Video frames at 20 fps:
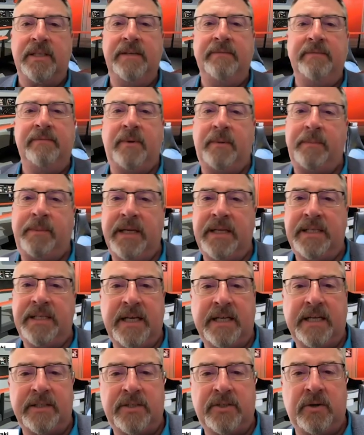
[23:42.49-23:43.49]
even
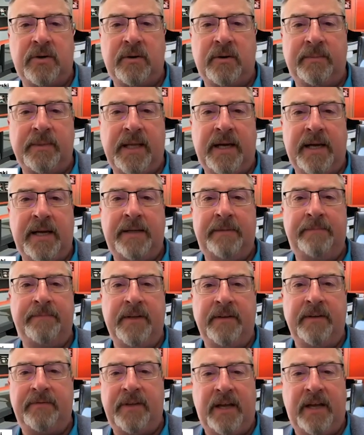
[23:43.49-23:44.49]
replace that storm
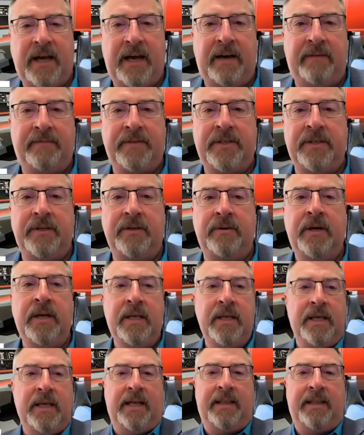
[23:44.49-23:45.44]
line if you have to.